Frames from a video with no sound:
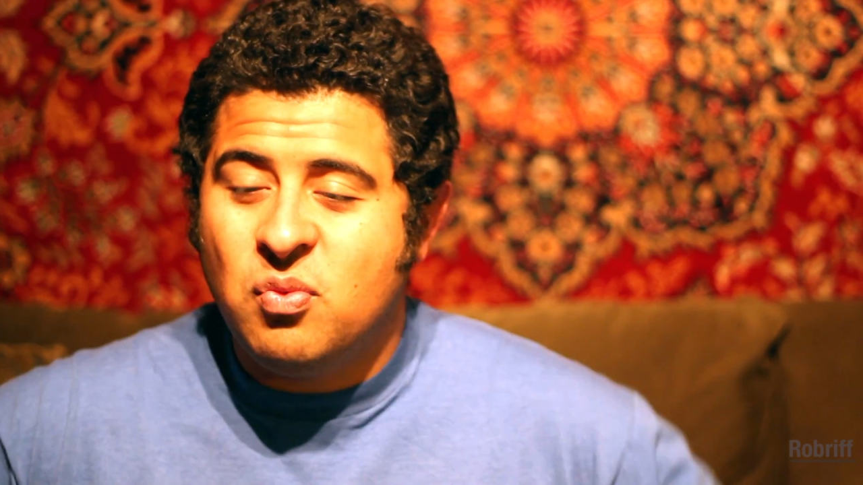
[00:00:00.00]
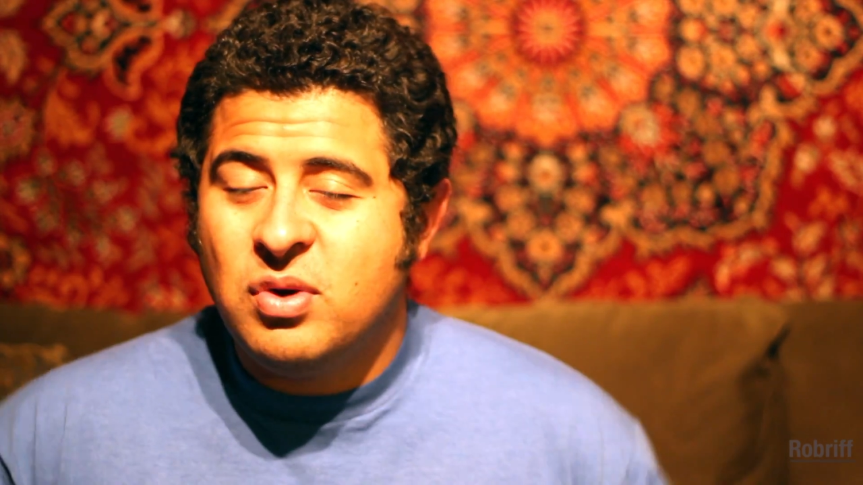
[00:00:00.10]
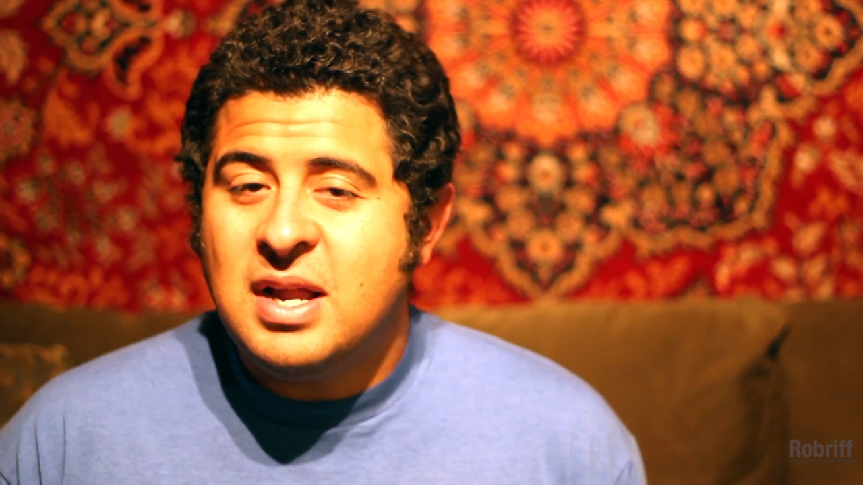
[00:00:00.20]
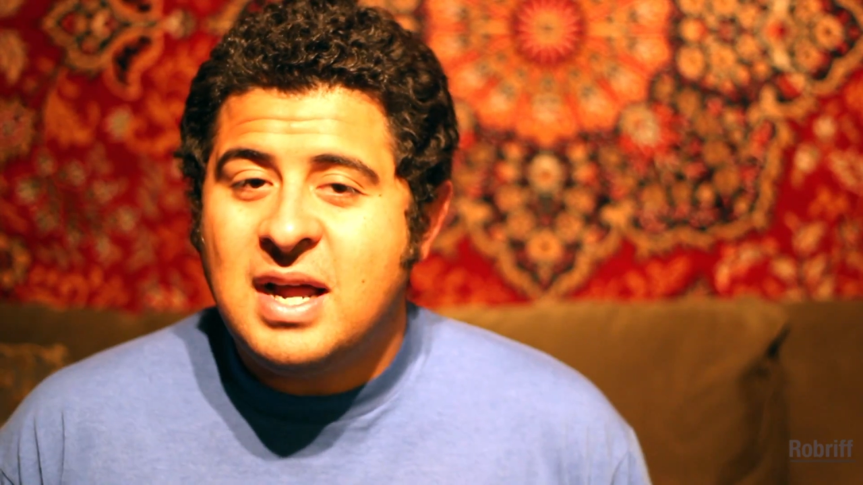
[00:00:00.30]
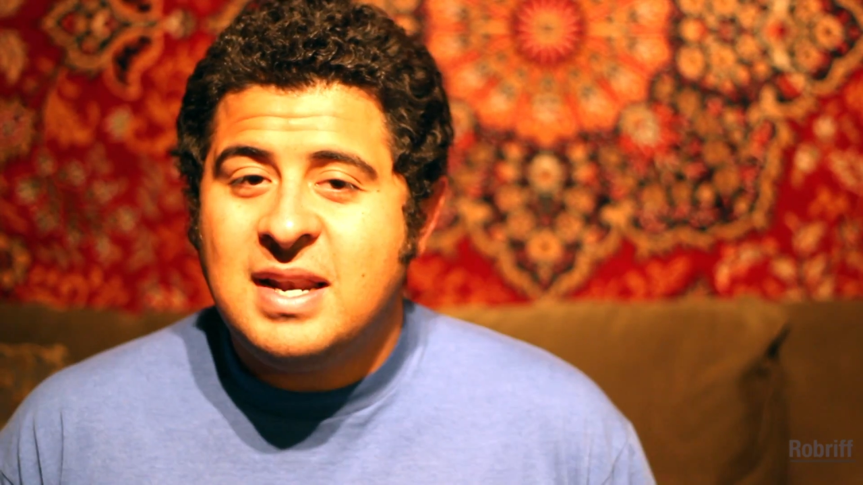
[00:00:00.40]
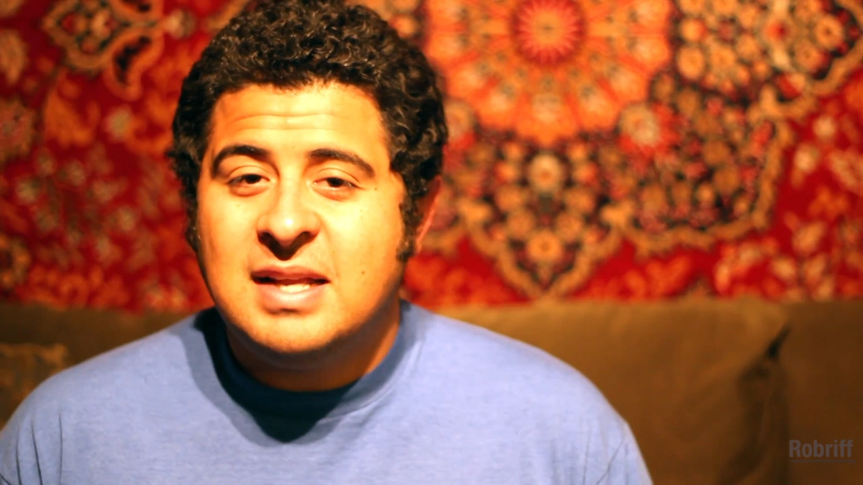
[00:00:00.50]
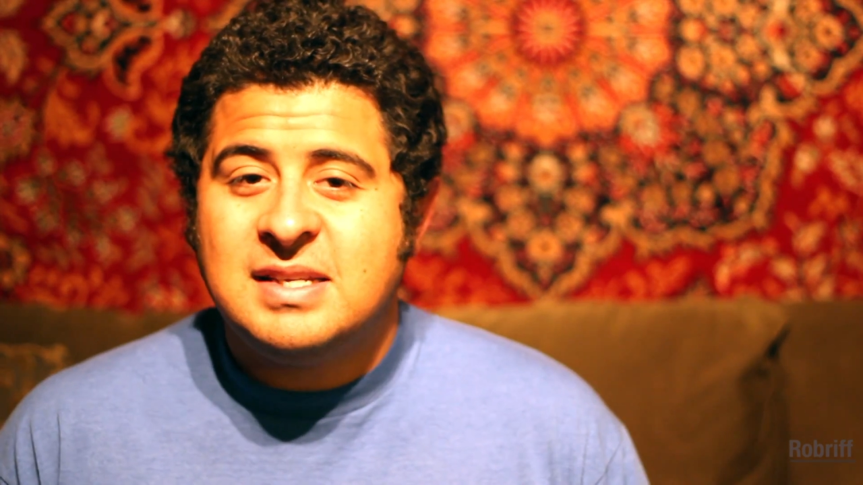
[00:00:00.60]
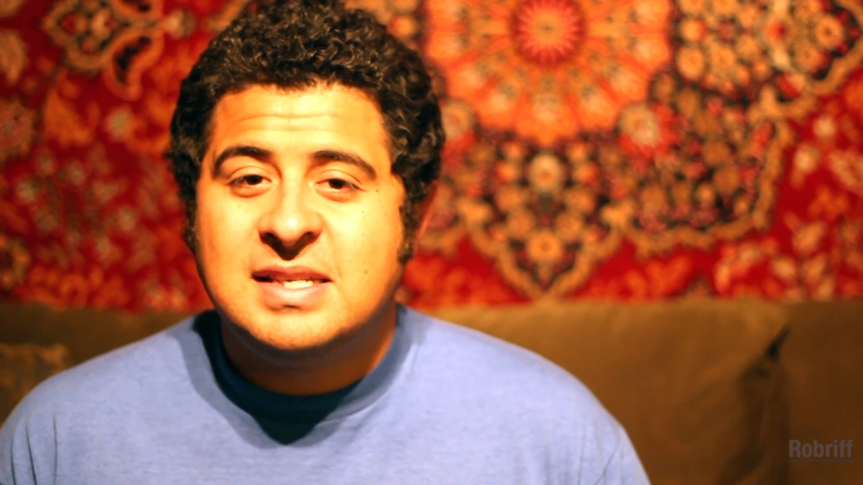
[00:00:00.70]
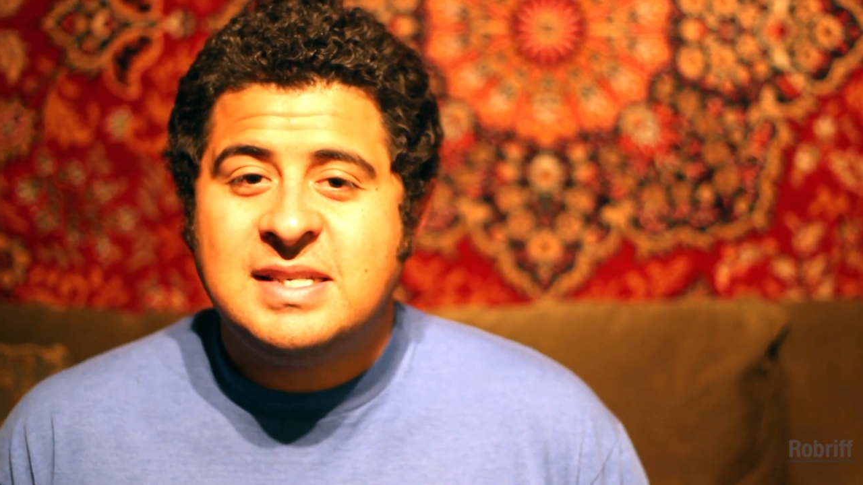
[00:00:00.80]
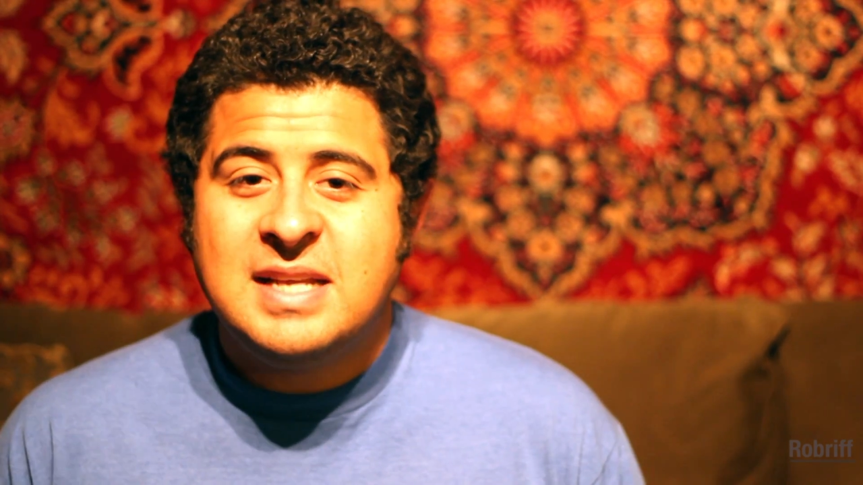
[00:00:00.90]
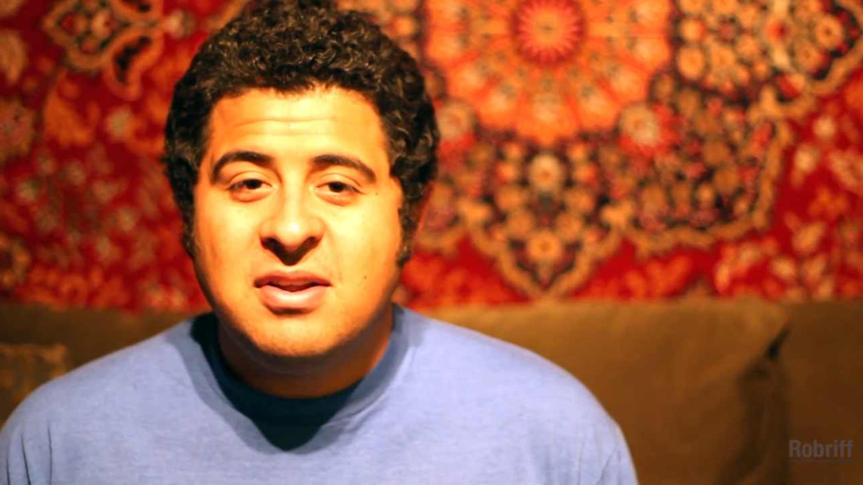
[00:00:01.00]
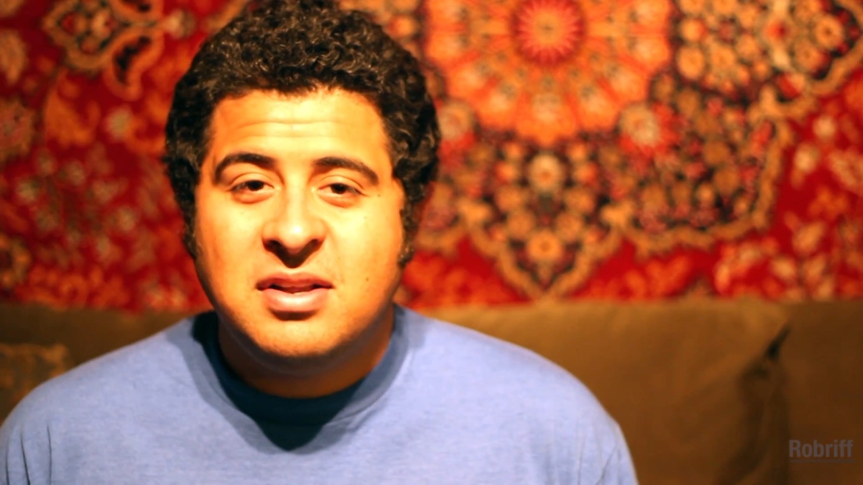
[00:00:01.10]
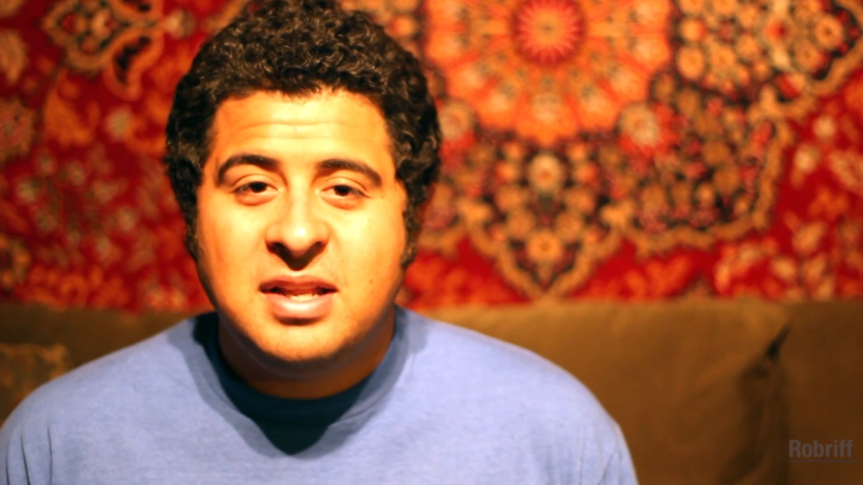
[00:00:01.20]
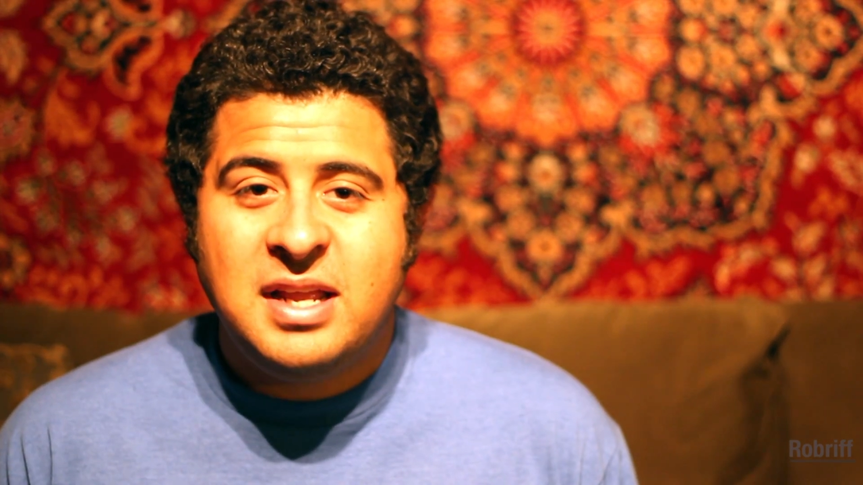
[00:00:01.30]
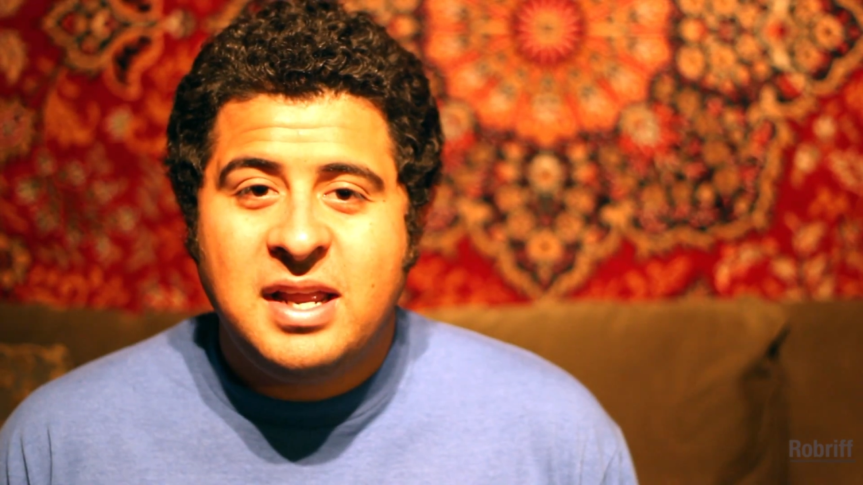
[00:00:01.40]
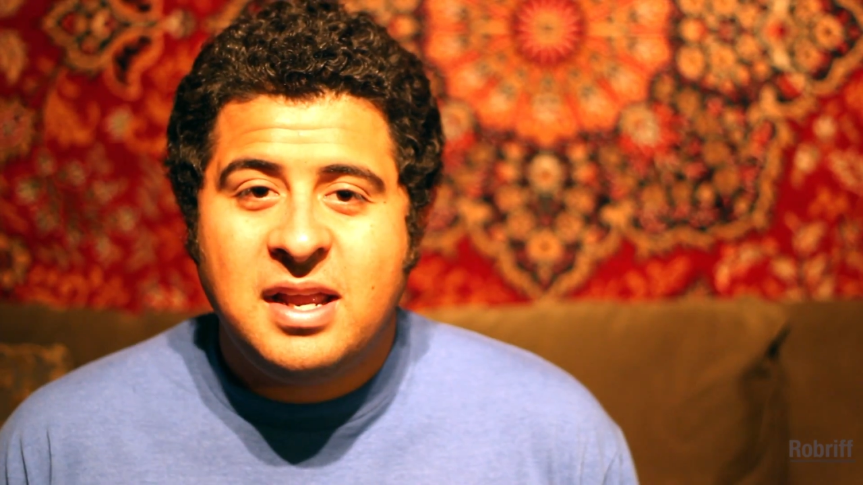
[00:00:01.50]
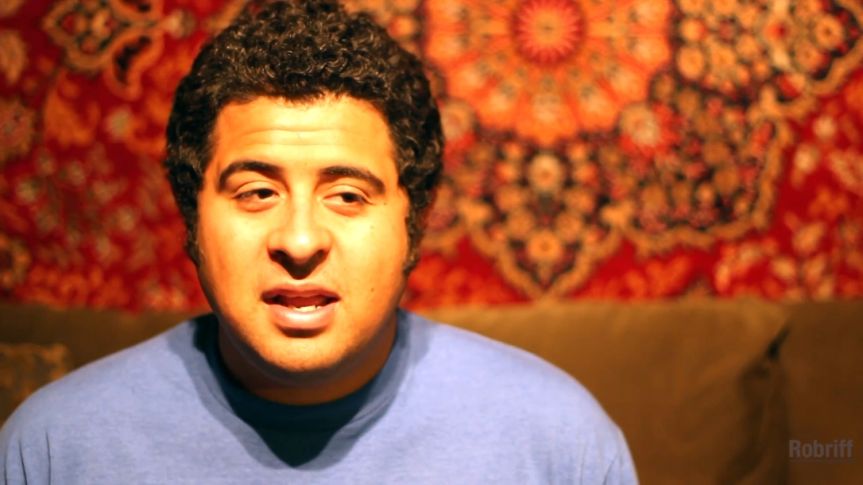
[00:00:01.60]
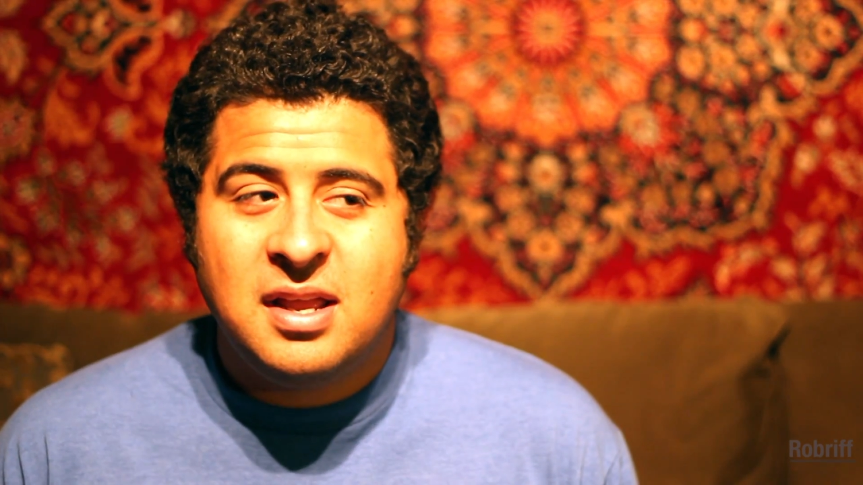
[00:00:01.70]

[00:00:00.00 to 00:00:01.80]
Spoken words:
were not necessarily